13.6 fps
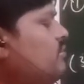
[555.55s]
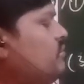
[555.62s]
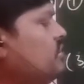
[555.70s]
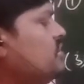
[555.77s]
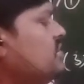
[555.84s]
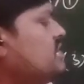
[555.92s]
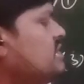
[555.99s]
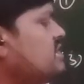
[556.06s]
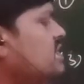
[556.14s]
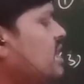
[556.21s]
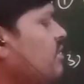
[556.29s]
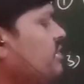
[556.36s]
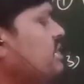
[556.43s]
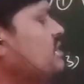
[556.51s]
Of course this is
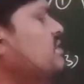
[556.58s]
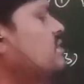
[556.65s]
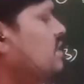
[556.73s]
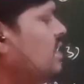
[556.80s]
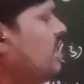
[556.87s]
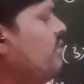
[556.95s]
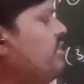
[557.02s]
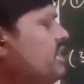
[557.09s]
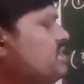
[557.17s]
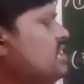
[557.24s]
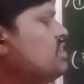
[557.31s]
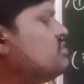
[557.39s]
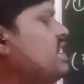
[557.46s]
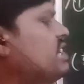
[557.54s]
now it
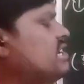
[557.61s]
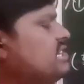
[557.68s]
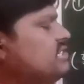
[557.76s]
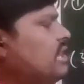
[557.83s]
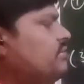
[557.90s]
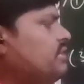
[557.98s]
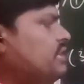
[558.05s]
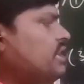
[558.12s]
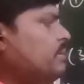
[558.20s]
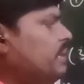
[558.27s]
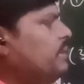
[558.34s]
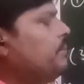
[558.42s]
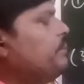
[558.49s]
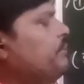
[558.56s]
is also act as alpha
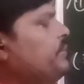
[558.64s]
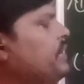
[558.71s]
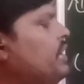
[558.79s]
carbon.